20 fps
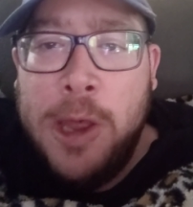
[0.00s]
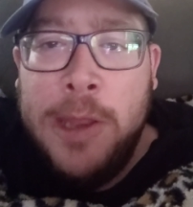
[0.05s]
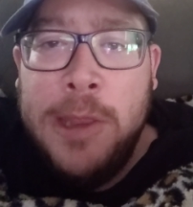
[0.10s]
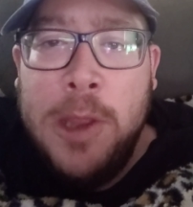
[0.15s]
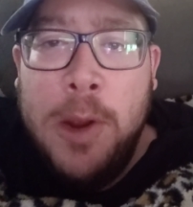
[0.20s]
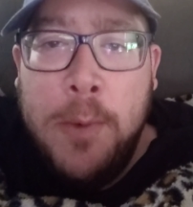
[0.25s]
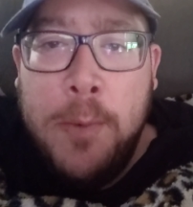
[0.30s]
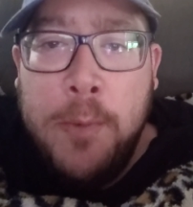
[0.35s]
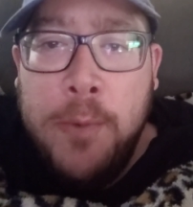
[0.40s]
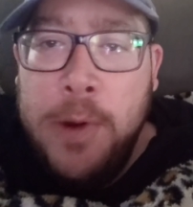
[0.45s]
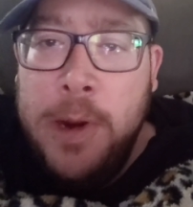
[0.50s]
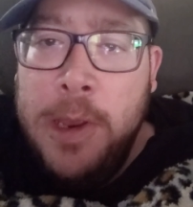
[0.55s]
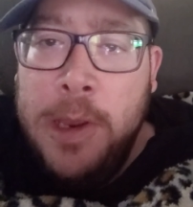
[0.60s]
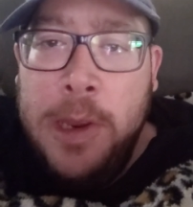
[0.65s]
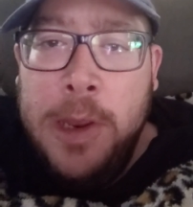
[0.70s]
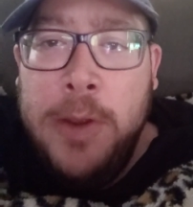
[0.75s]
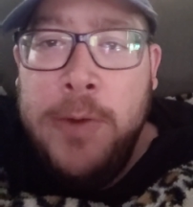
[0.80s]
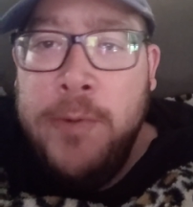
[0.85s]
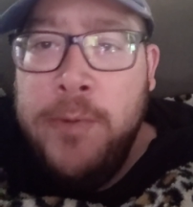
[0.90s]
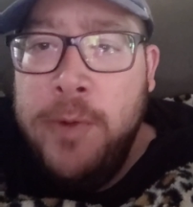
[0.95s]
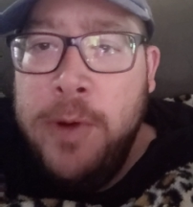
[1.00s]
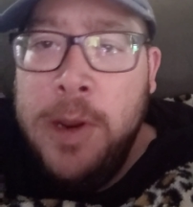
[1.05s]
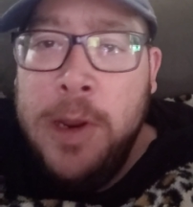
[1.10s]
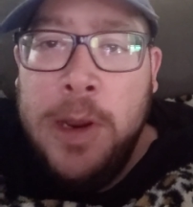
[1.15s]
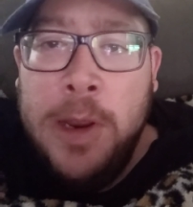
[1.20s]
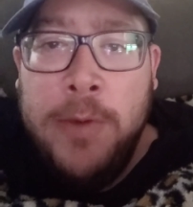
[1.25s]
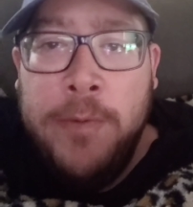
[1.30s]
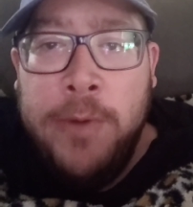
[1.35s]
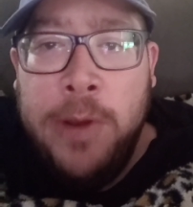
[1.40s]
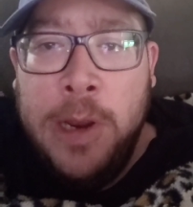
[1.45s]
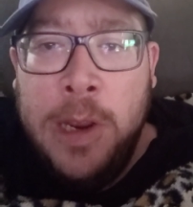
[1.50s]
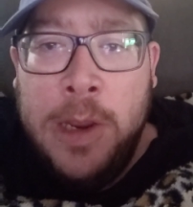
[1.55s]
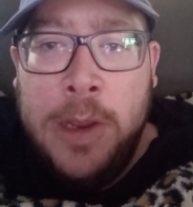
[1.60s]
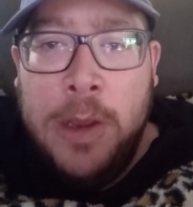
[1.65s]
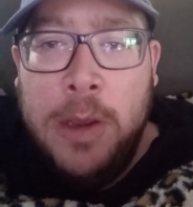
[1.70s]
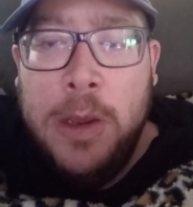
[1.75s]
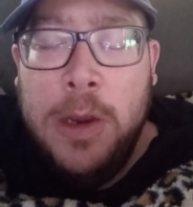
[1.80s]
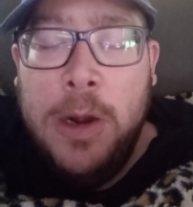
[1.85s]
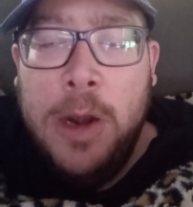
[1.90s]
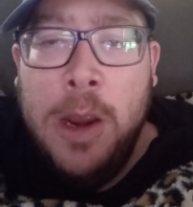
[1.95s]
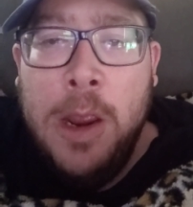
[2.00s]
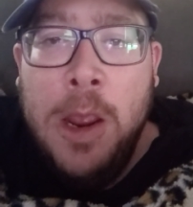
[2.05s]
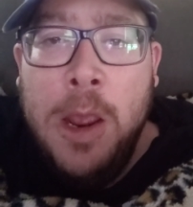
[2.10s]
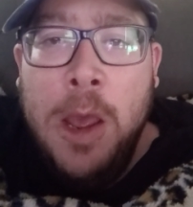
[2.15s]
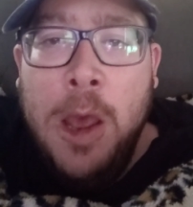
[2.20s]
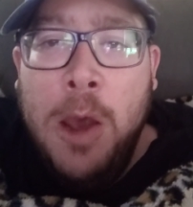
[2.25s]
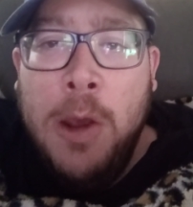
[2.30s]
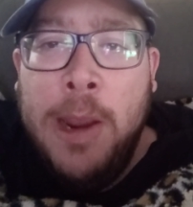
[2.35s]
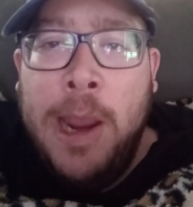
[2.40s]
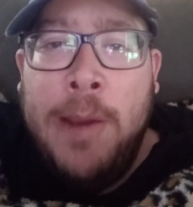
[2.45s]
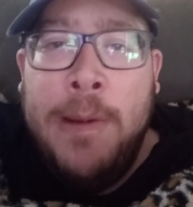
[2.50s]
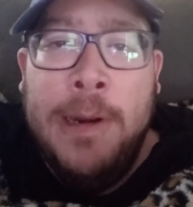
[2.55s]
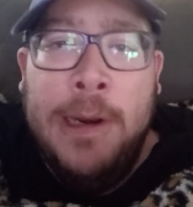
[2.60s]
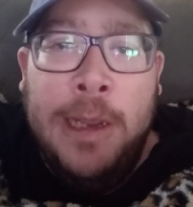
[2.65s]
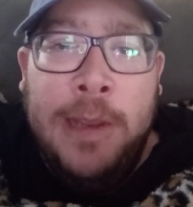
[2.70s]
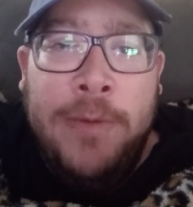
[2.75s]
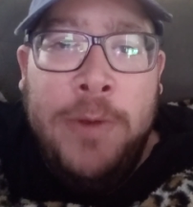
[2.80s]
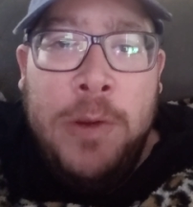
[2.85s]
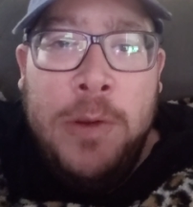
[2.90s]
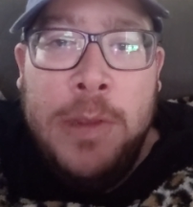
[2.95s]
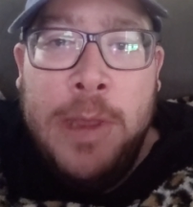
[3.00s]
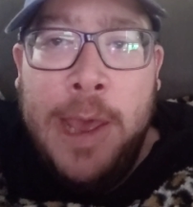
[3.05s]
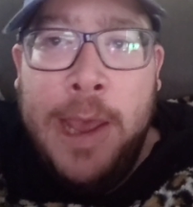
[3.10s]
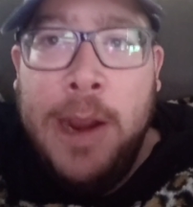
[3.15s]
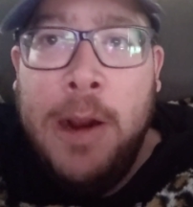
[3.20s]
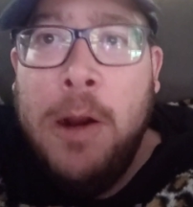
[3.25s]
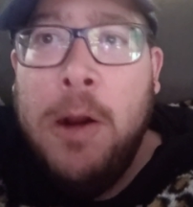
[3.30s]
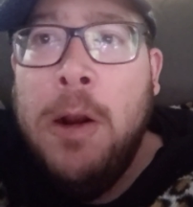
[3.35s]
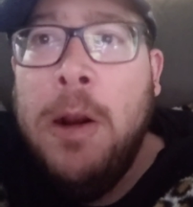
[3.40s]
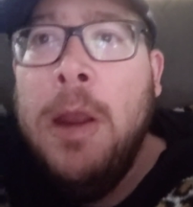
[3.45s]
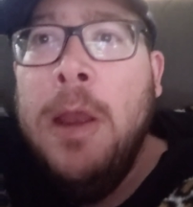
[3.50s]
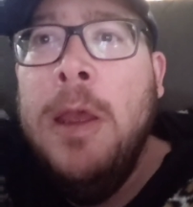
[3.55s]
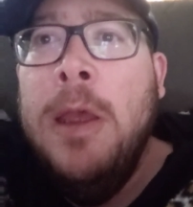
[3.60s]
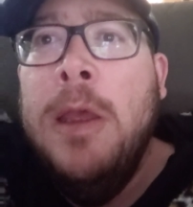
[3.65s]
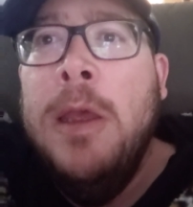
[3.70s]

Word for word: and they're really, really, really good. Like, I'm going to leave you there.